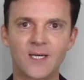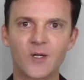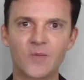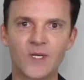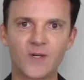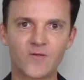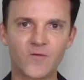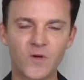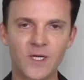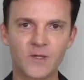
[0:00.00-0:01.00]
not being
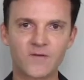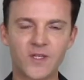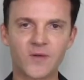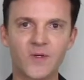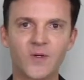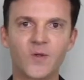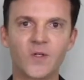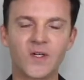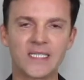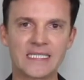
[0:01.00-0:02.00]
afraid of them or
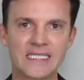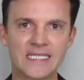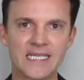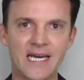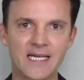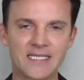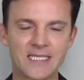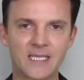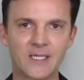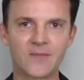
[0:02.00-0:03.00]
not
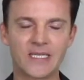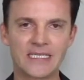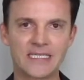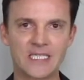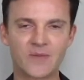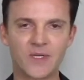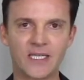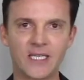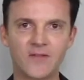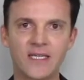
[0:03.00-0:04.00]
discounting them and
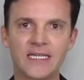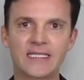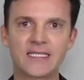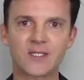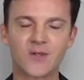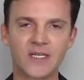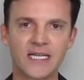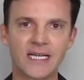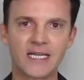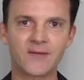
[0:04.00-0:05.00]
disbelieving and
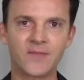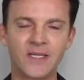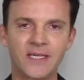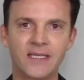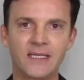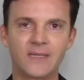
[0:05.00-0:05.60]
discrediting them